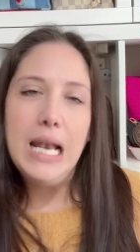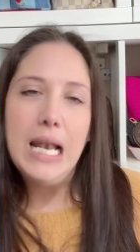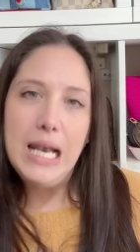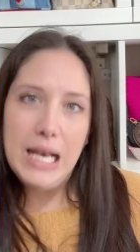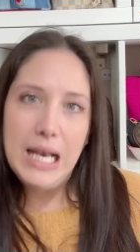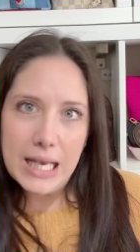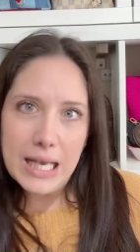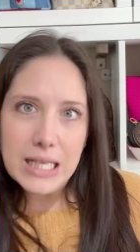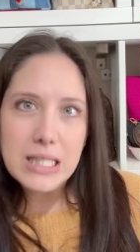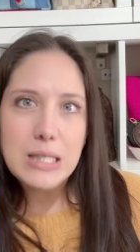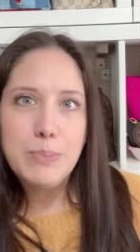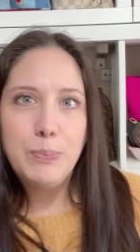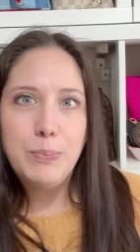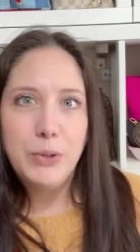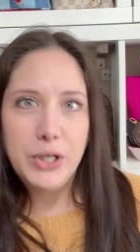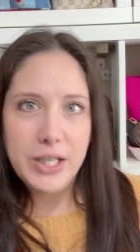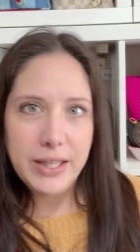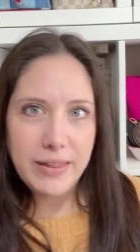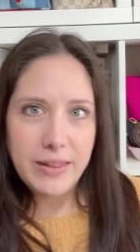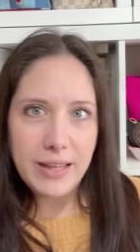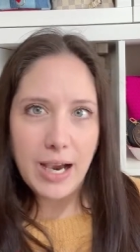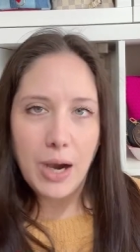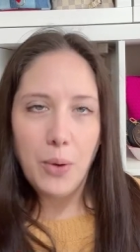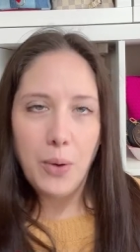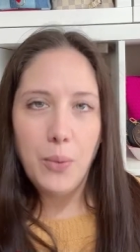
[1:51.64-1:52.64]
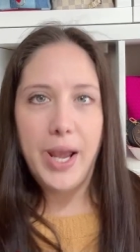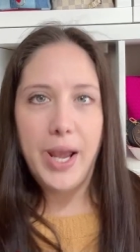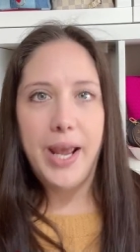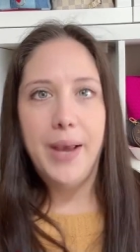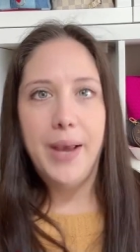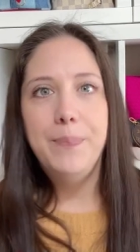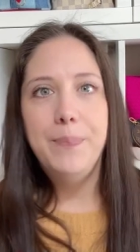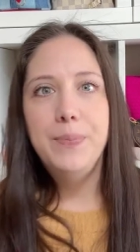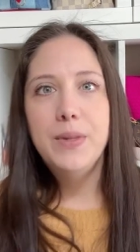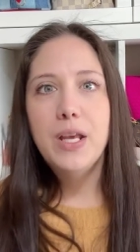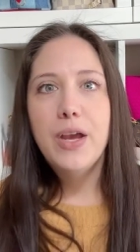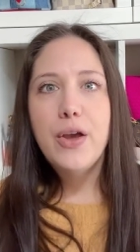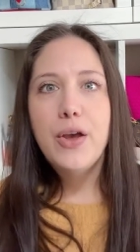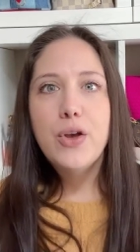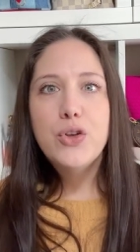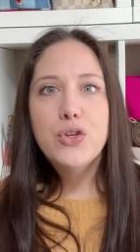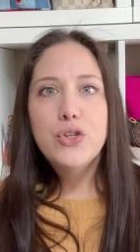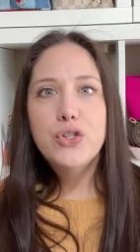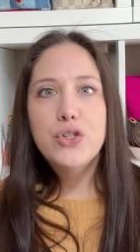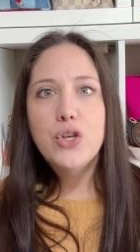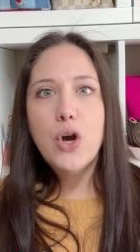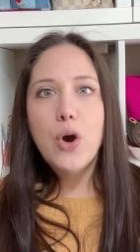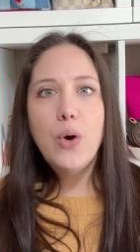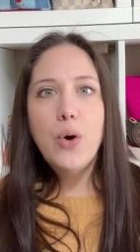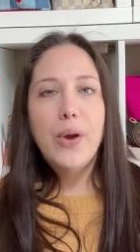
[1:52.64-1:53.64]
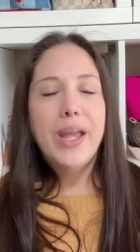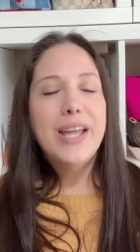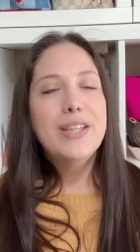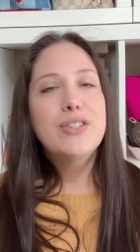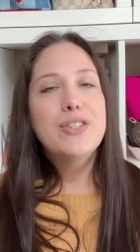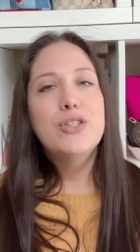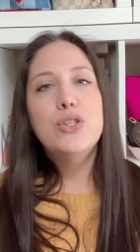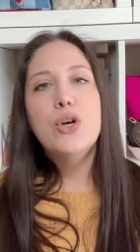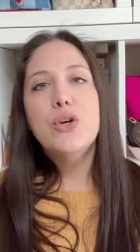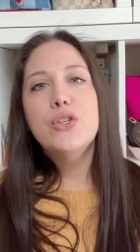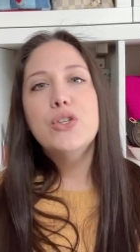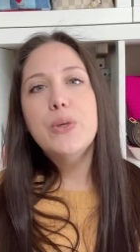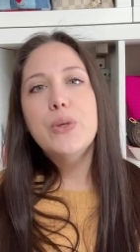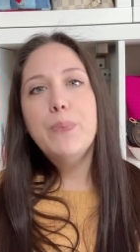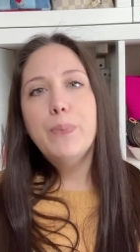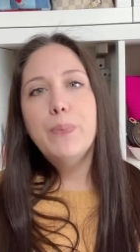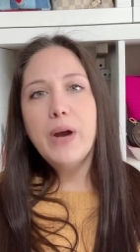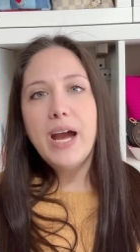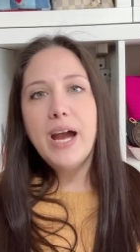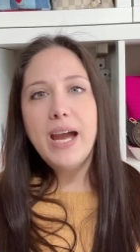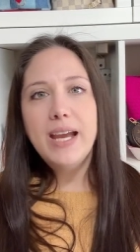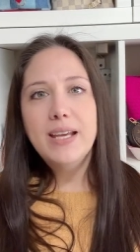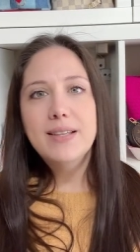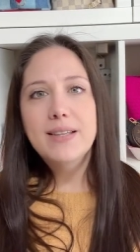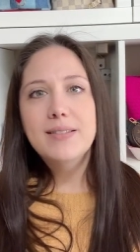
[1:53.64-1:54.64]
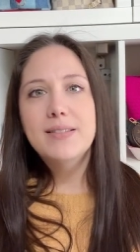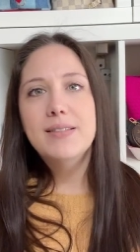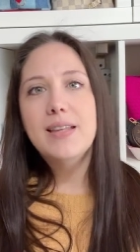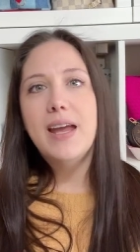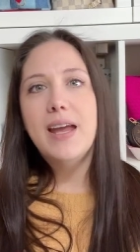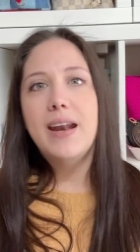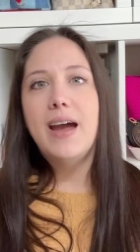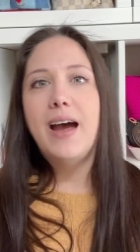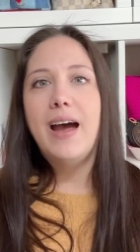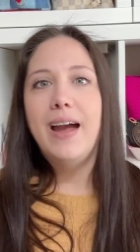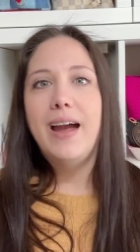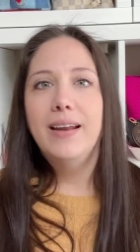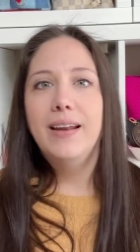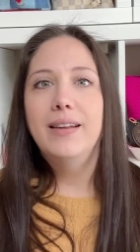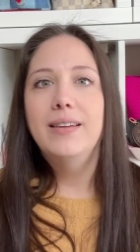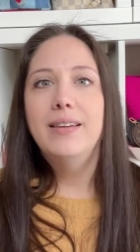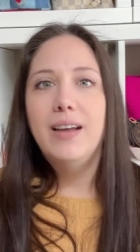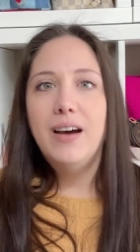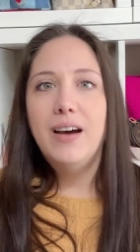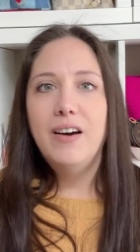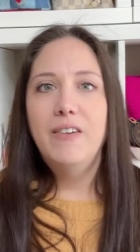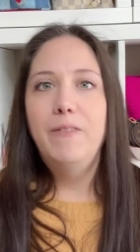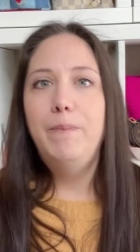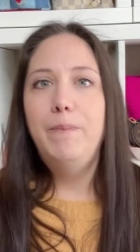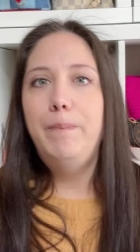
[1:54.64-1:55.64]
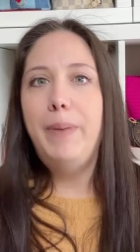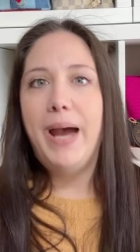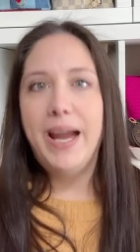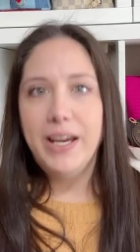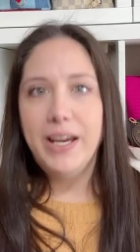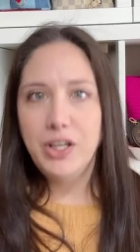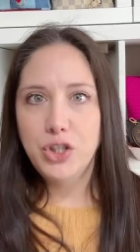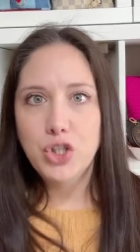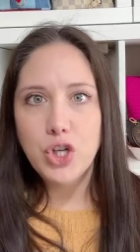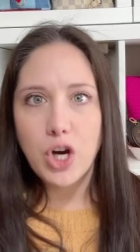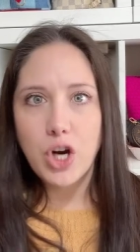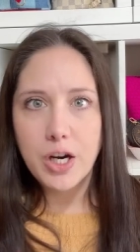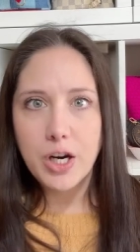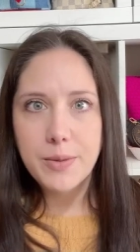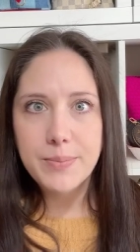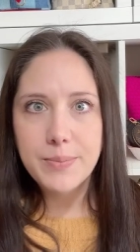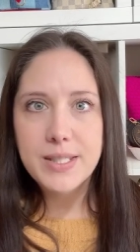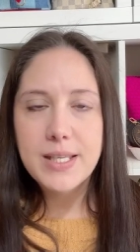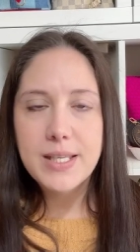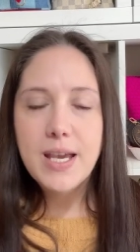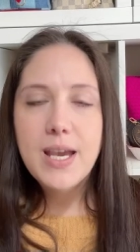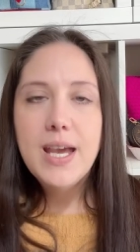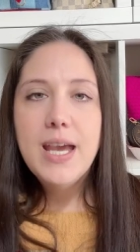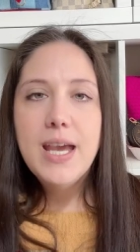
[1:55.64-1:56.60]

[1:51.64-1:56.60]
Let's put it that way. So it's no surprise that I love bag charms.